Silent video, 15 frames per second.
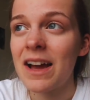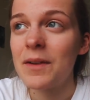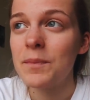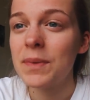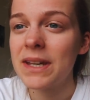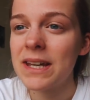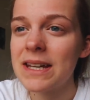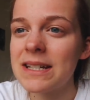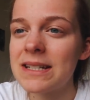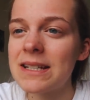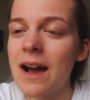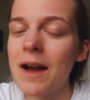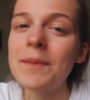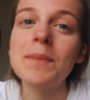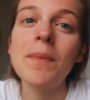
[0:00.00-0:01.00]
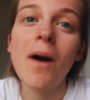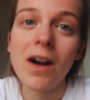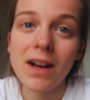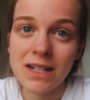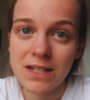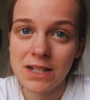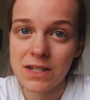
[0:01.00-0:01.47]
because I mean,
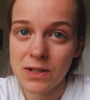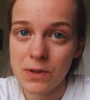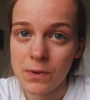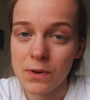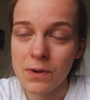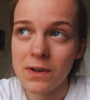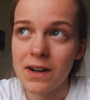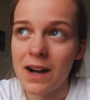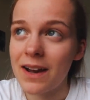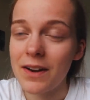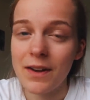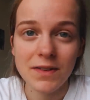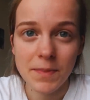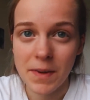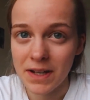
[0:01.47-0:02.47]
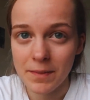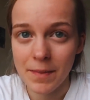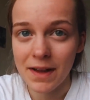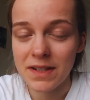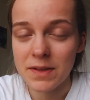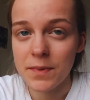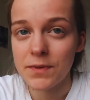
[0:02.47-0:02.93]
Parkinson's law, I know I've spoken
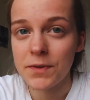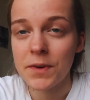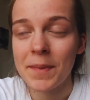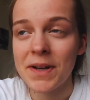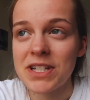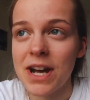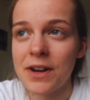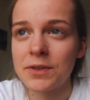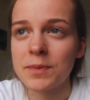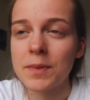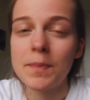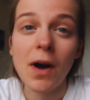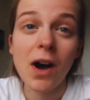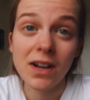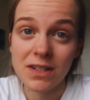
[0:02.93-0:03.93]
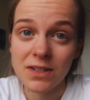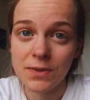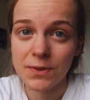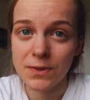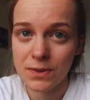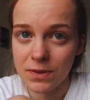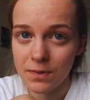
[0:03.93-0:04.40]
about this before on my channel, but
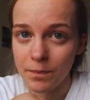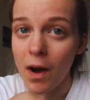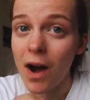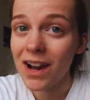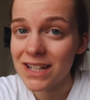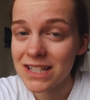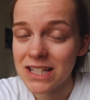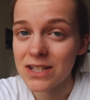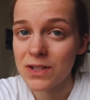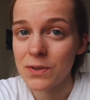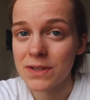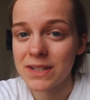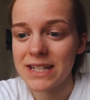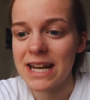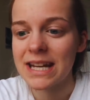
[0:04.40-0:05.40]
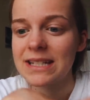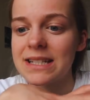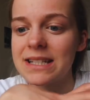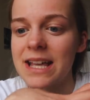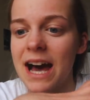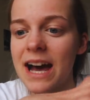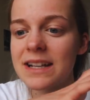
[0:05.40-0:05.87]
Parkinson's law
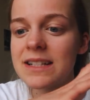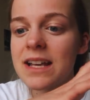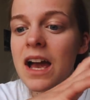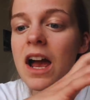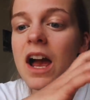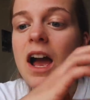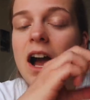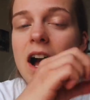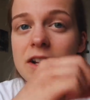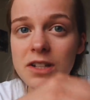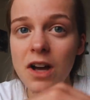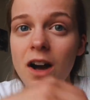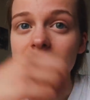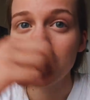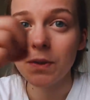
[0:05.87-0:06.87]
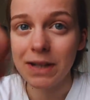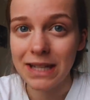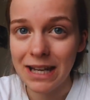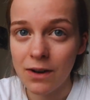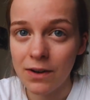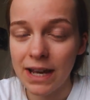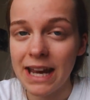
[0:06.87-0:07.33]
states that a task will
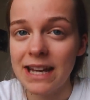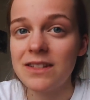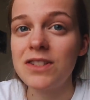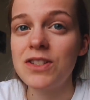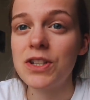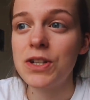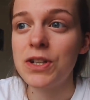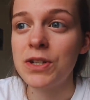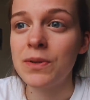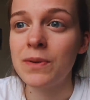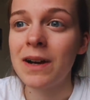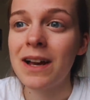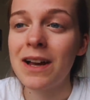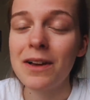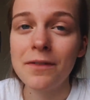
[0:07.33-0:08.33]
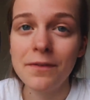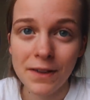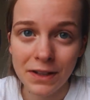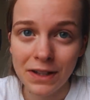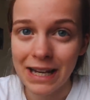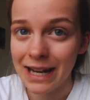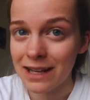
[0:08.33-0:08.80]
elongate to
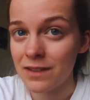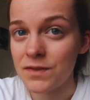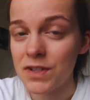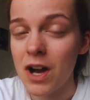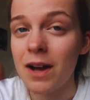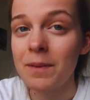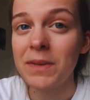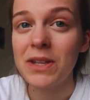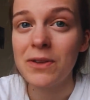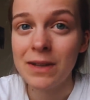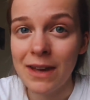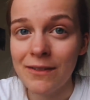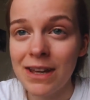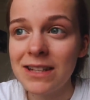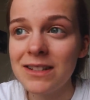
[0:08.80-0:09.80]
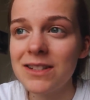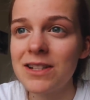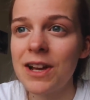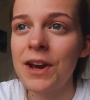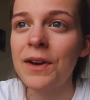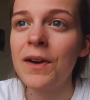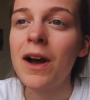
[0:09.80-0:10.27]
fill the length of time that you give it.
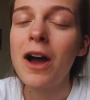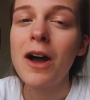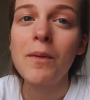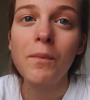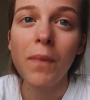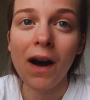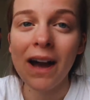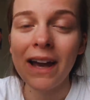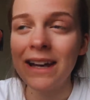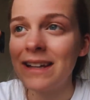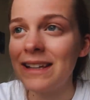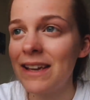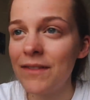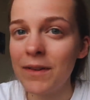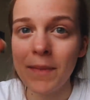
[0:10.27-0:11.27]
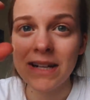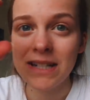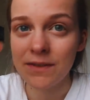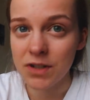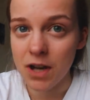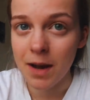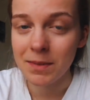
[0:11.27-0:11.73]
So by giving
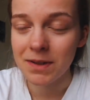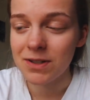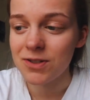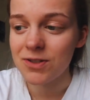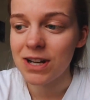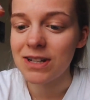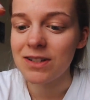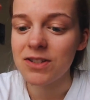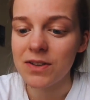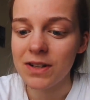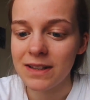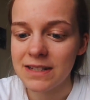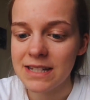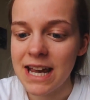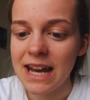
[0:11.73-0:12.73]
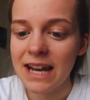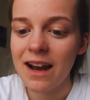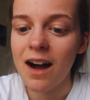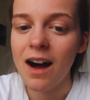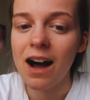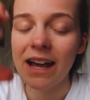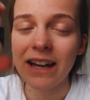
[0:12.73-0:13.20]
myself time constraints during the
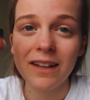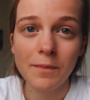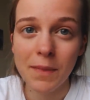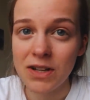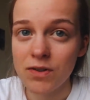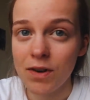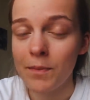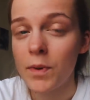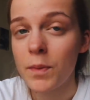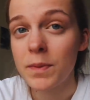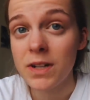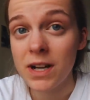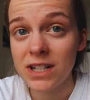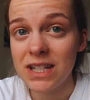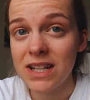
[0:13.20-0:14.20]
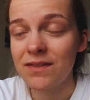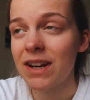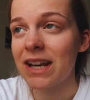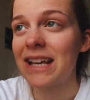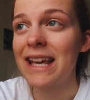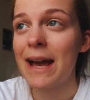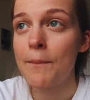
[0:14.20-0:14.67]
day, I can make sure I'm more productive
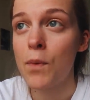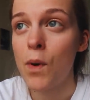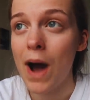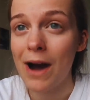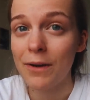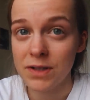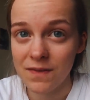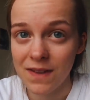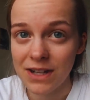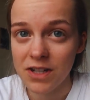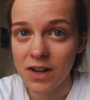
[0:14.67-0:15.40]
and I can get more out of that